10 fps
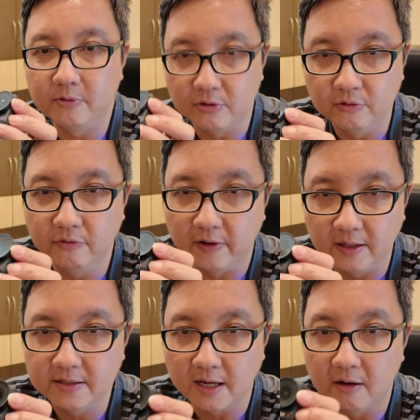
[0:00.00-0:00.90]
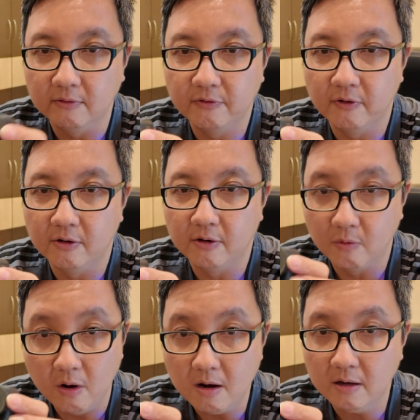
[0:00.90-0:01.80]
two fellas out for a
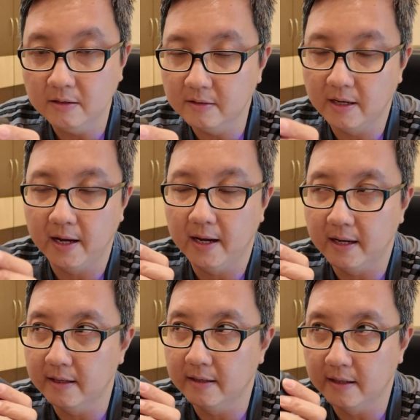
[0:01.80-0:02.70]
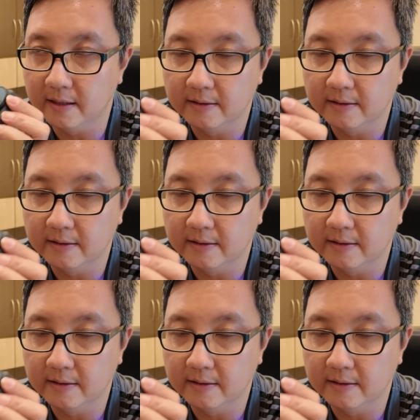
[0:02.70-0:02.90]
walk, and